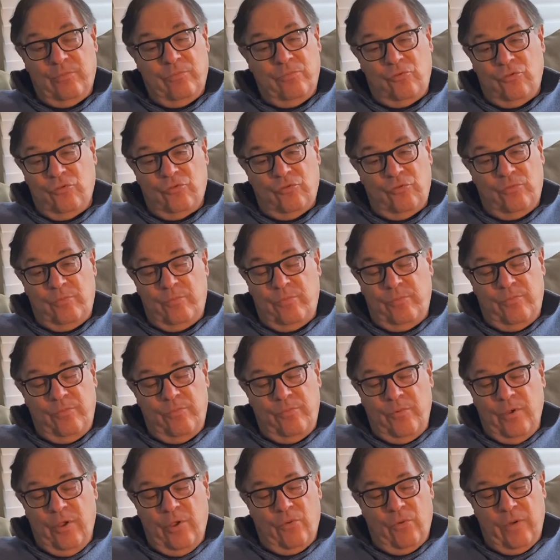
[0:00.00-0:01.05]
just
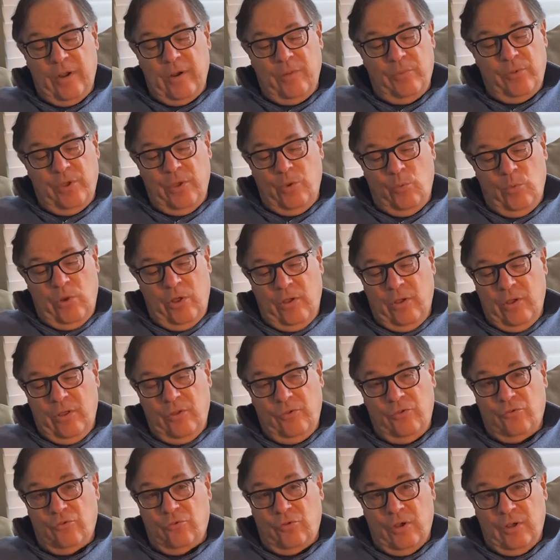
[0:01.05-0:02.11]
incredibly well
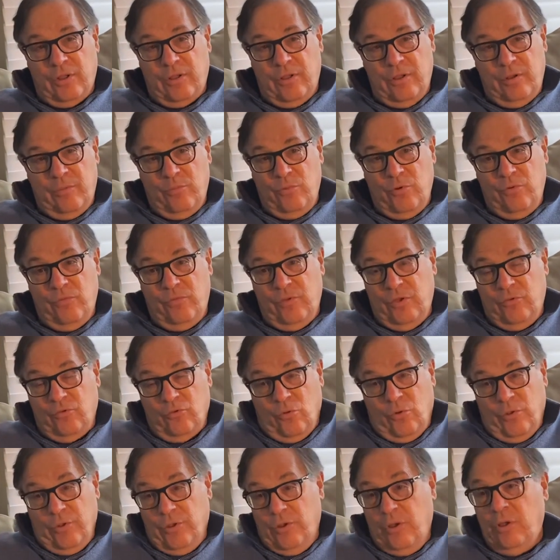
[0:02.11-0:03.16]
constructed movies.
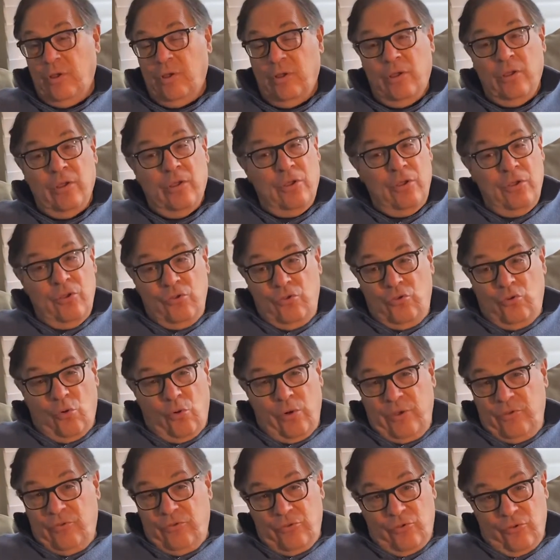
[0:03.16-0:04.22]
All the
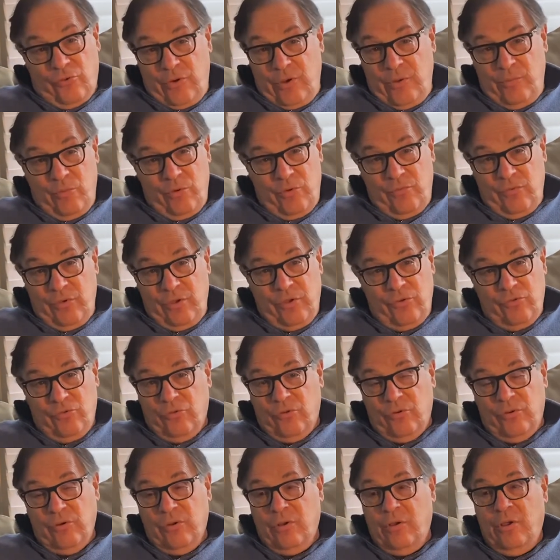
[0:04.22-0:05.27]
Toy Story movies
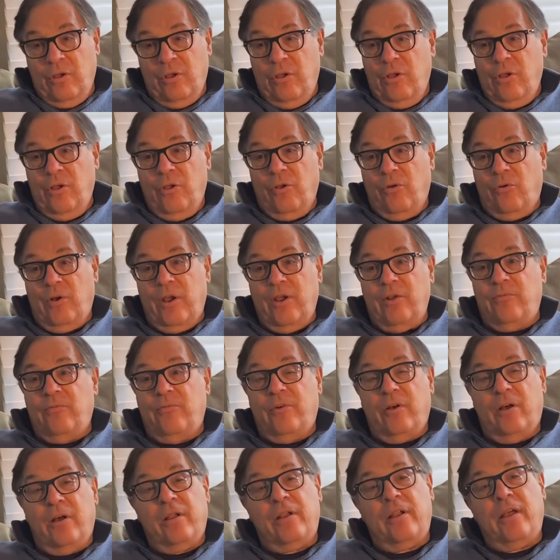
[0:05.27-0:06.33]
are great
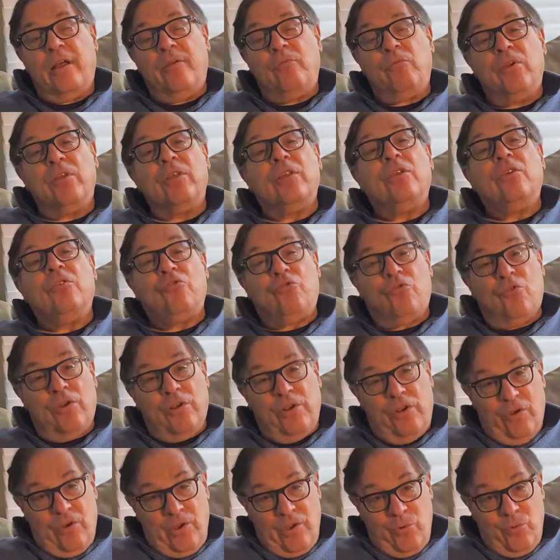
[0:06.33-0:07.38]
fun. I really enjoyed
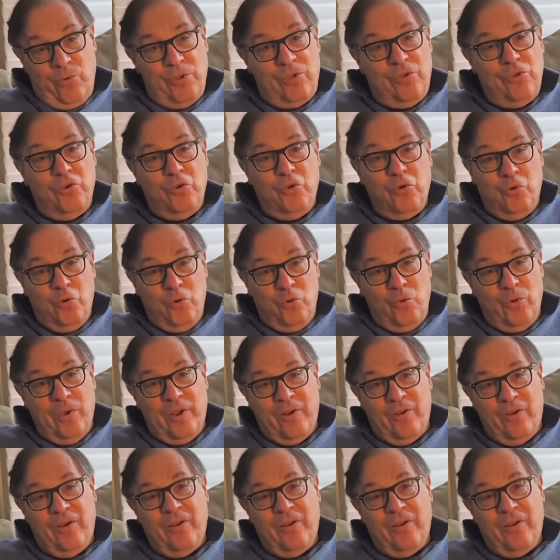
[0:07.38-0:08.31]
going with you and